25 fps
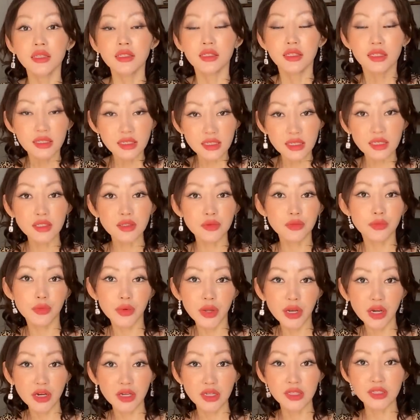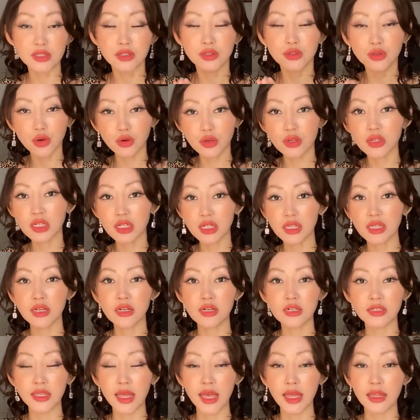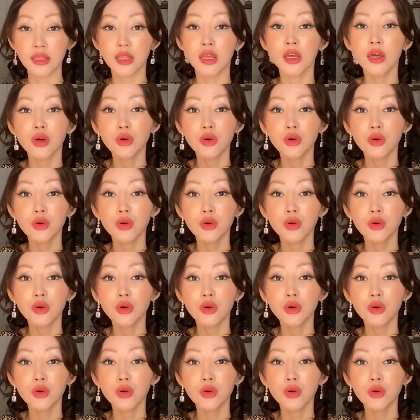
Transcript: This is where it's so clear that